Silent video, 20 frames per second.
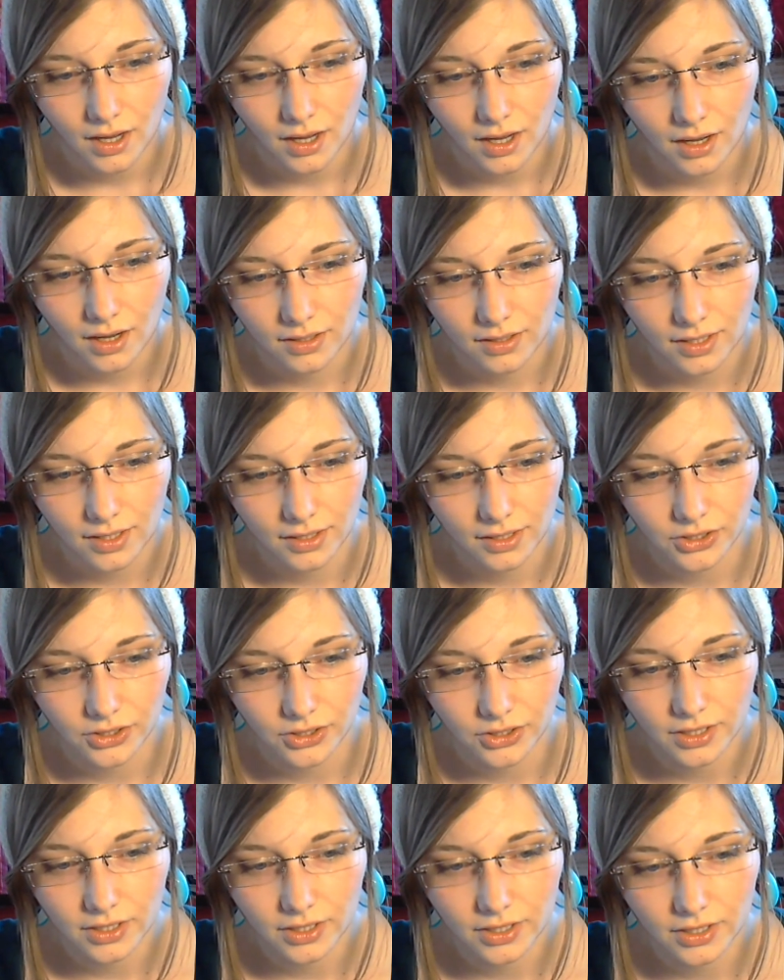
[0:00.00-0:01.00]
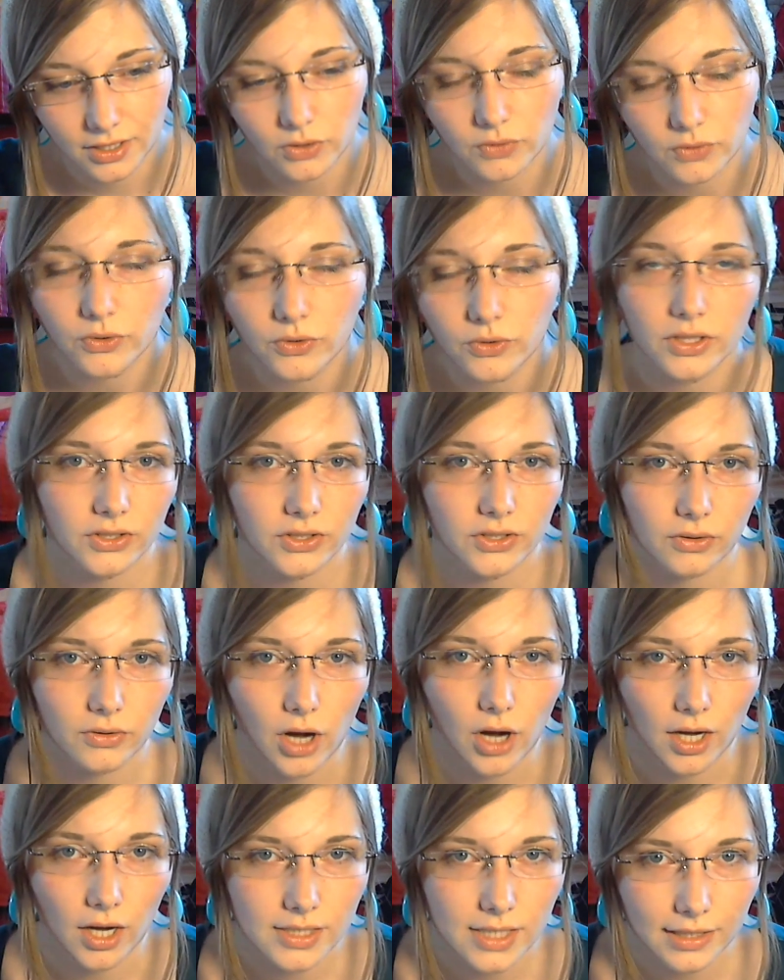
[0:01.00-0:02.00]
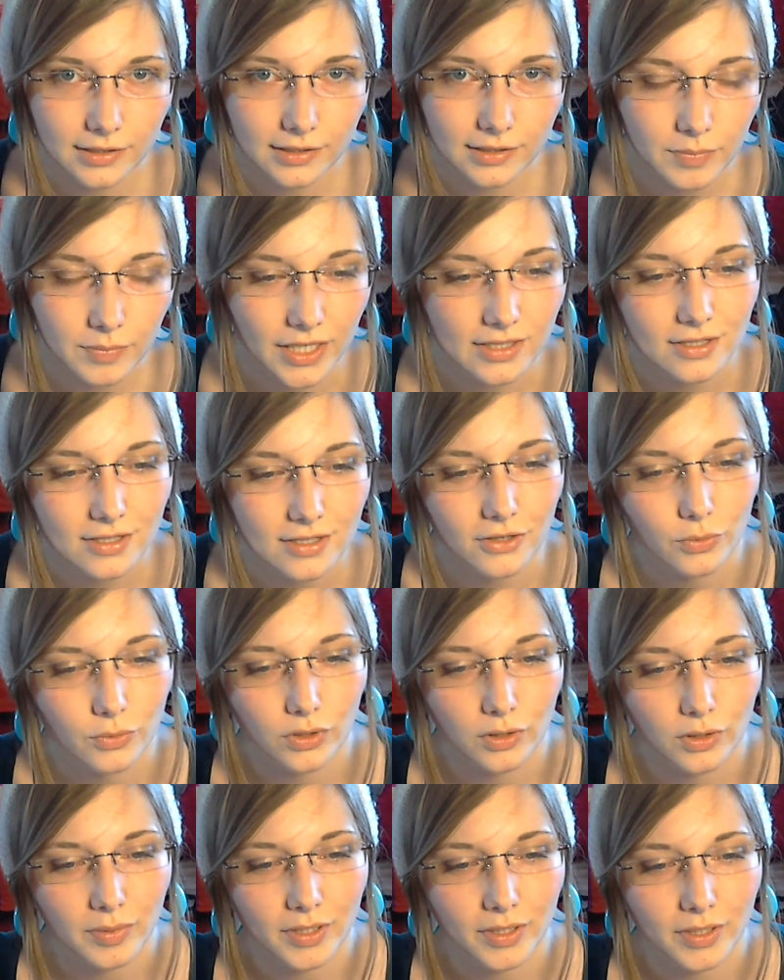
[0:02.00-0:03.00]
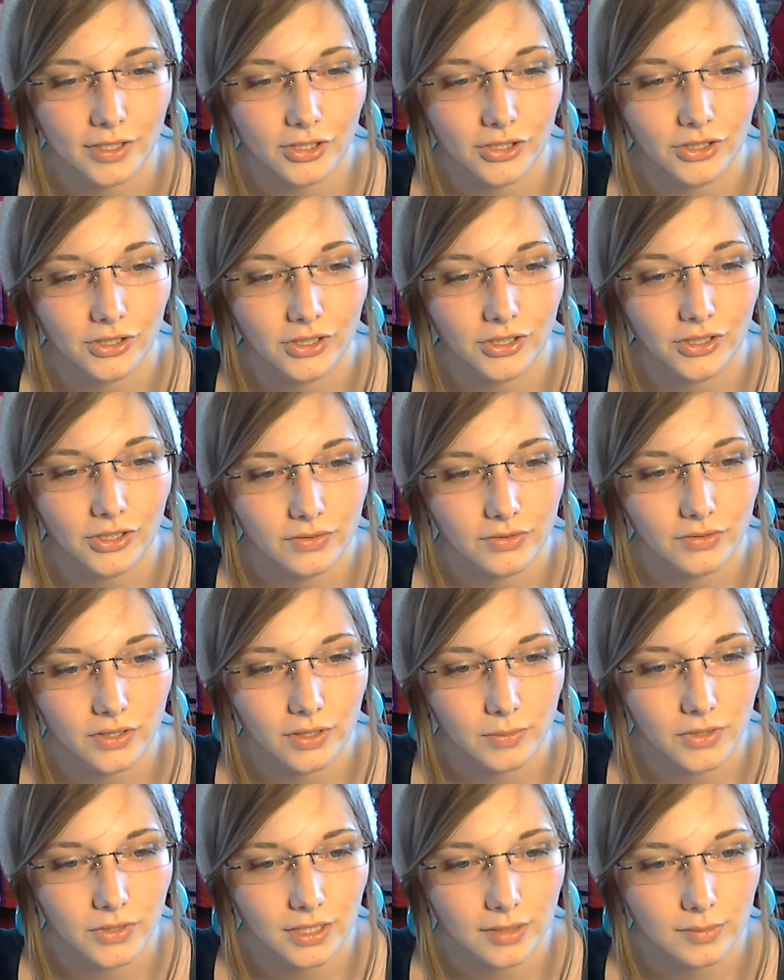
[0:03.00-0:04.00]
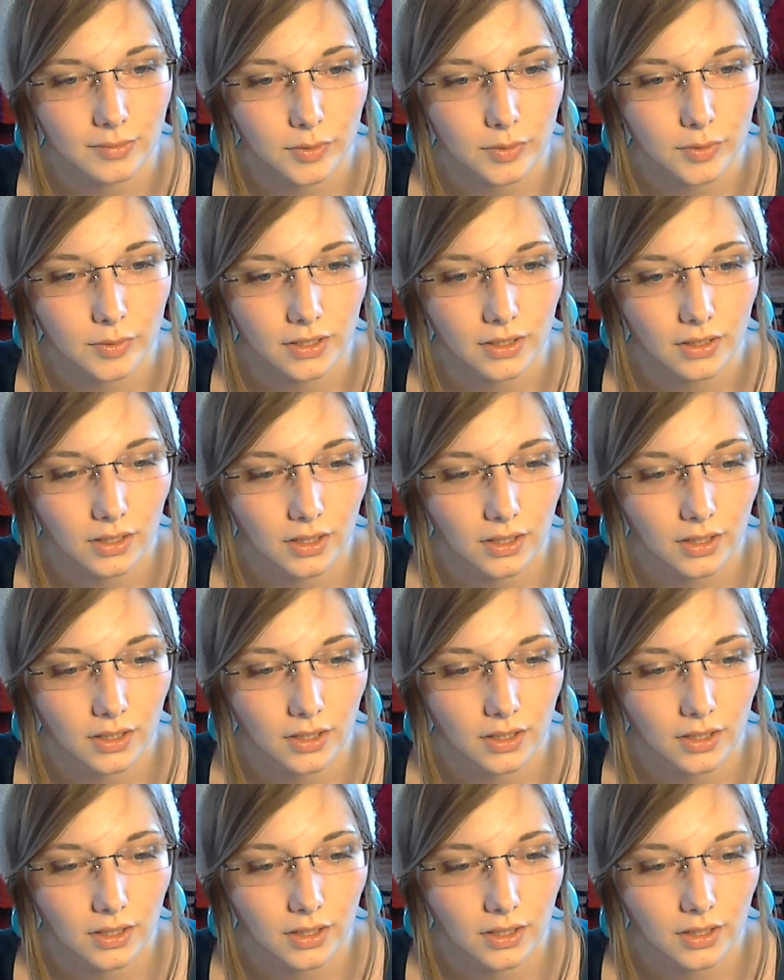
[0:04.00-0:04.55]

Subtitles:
Alternatives. Of course, context-based, there will be alternatives sometimes, but...